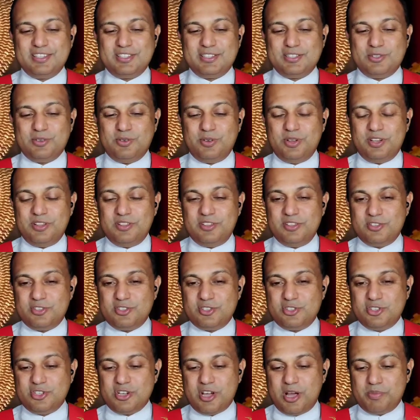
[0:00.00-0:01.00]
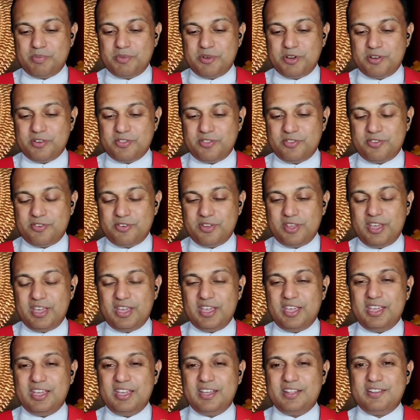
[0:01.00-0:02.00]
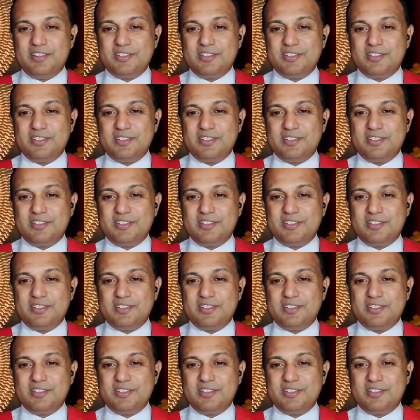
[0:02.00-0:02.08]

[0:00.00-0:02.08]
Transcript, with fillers: So, in this chapter 3,